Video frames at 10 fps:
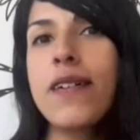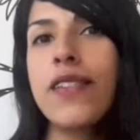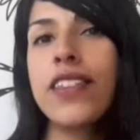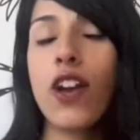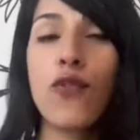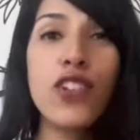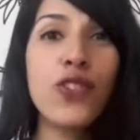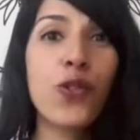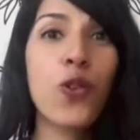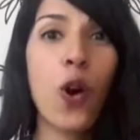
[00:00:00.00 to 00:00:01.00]
the
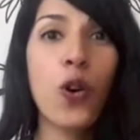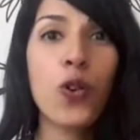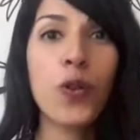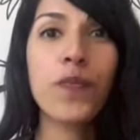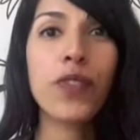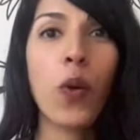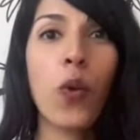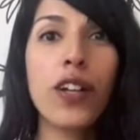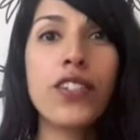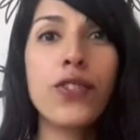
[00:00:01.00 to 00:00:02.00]
original goal
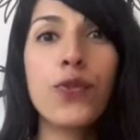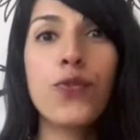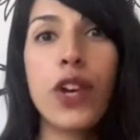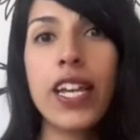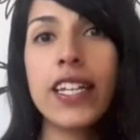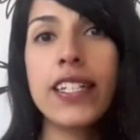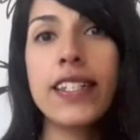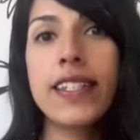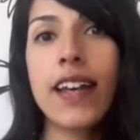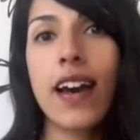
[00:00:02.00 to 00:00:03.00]
was to
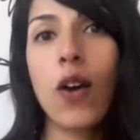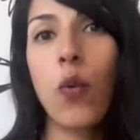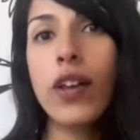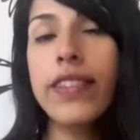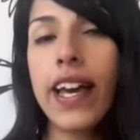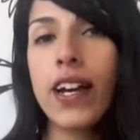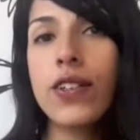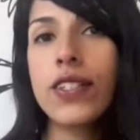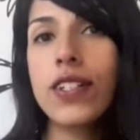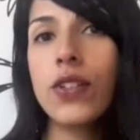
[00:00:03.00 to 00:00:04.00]
raise
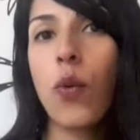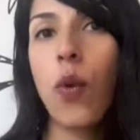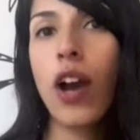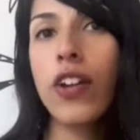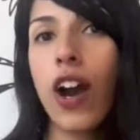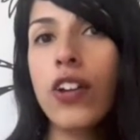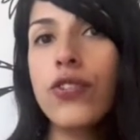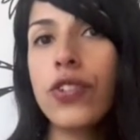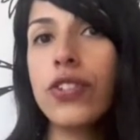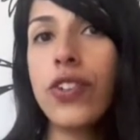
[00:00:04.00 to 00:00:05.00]

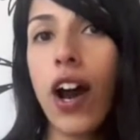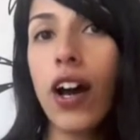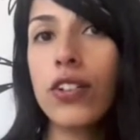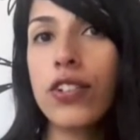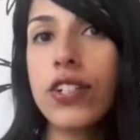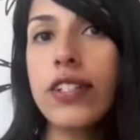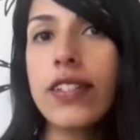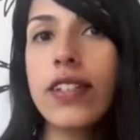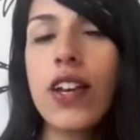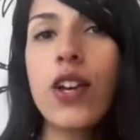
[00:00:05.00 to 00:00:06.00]

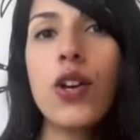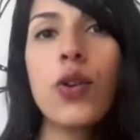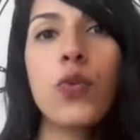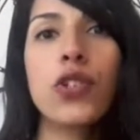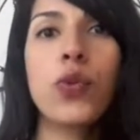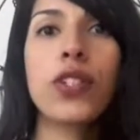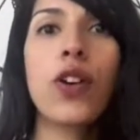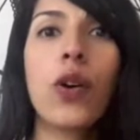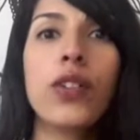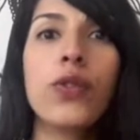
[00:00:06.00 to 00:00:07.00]
$1,100, which was
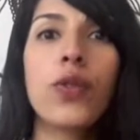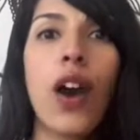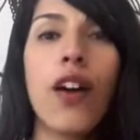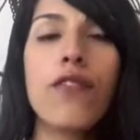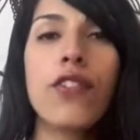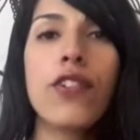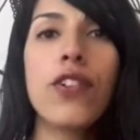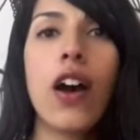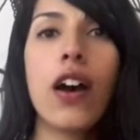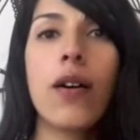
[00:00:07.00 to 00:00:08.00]
going to
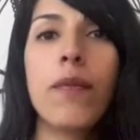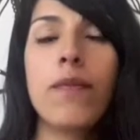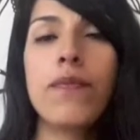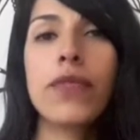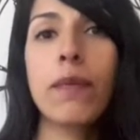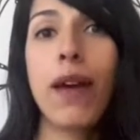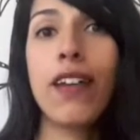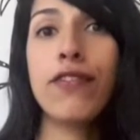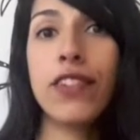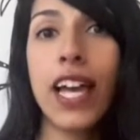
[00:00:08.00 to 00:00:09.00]
cover my
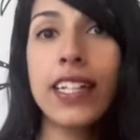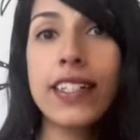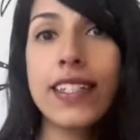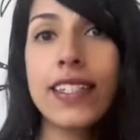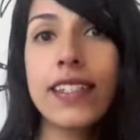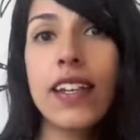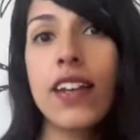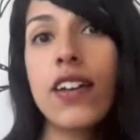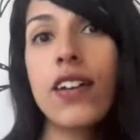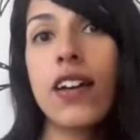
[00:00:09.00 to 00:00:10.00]
flights,
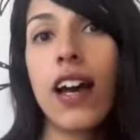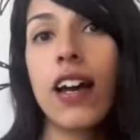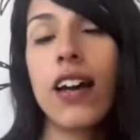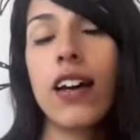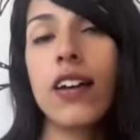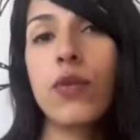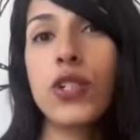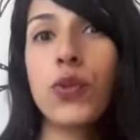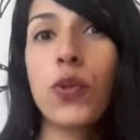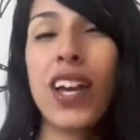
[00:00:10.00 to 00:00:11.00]

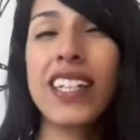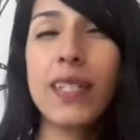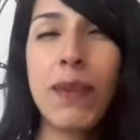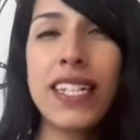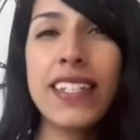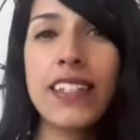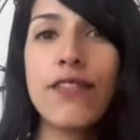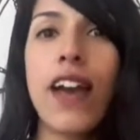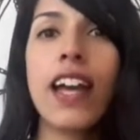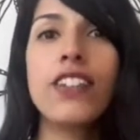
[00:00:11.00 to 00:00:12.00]
which were quite
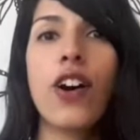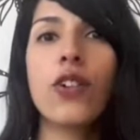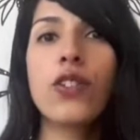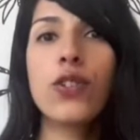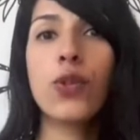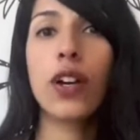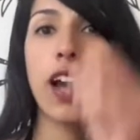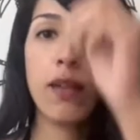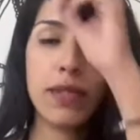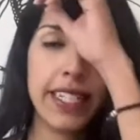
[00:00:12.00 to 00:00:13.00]
expensive, and also
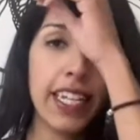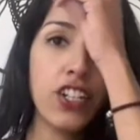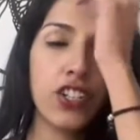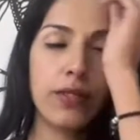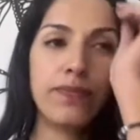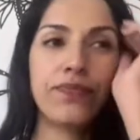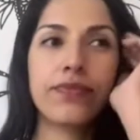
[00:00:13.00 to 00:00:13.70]
accommodation.